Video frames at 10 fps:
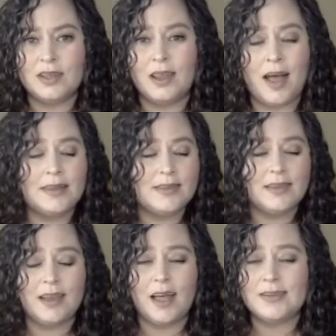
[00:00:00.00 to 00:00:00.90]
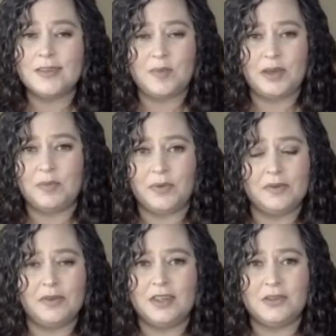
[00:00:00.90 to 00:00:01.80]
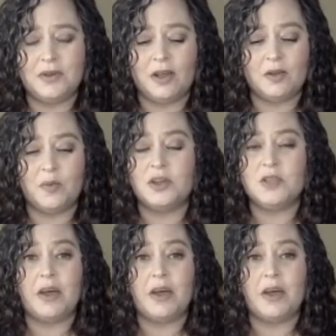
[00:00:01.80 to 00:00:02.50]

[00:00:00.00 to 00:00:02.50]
Lots and lots of people that do color boards.